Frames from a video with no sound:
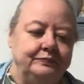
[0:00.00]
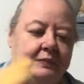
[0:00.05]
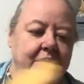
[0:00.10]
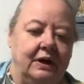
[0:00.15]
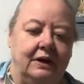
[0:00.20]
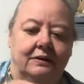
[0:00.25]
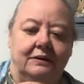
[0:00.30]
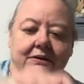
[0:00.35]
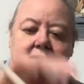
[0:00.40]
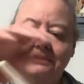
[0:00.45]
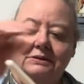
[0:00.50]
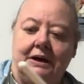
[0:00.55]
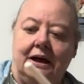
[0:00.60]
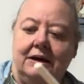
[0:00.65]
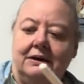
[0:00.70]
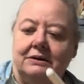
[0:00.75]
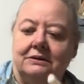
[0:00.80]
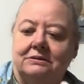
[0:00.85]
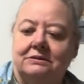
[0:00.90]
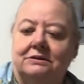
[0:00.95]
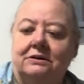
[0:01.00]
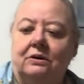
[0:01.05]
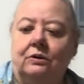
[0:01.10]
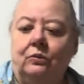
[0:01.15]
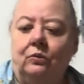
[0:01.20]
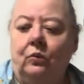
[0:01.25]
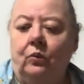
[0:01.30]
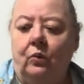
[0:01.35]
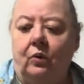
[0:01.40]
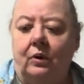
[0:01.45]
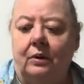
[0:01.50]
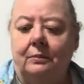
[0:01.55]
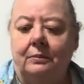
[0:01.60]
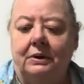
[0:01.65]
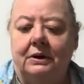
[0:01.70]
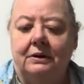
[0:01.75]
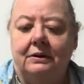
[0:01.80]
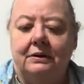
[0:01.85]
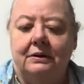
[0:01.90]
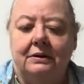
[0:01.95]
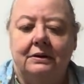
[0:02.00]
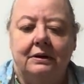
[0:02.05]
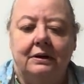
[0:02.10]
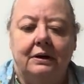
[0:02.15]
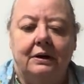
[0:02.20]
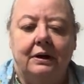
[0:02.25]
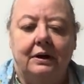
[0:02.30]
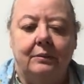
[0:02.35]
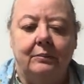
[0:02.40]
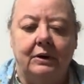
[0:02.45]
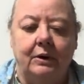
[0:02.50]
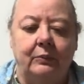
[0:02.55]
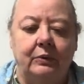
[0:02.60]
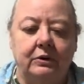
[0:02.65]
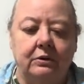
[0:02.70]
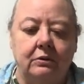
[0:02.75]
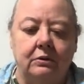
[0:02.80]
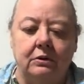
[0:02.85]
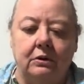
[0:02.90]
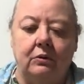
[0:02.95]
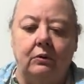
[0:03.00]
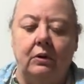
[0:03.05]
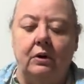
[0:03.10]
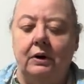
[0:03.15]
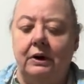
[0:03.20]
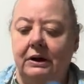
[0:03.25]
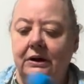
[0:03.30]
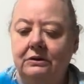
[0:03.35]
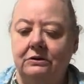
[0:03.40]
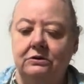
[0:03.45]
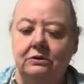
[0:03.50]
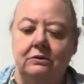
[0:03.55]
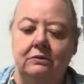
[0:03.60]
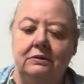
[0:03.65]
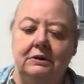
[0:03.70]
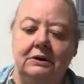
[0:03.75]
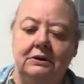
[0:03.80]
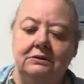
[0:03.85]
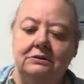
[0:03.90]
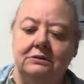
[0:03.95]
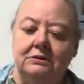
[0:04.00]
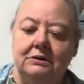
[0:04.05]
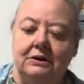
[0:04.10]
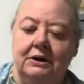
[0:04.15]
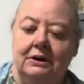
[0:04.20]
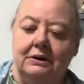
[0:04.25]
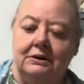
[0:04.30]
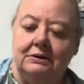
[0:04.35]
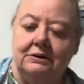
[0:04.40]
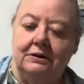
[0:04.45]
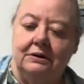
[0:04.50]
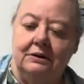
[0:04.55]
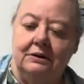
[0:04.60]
And this cake is still warm, but we're gonna go ahead and do this to get it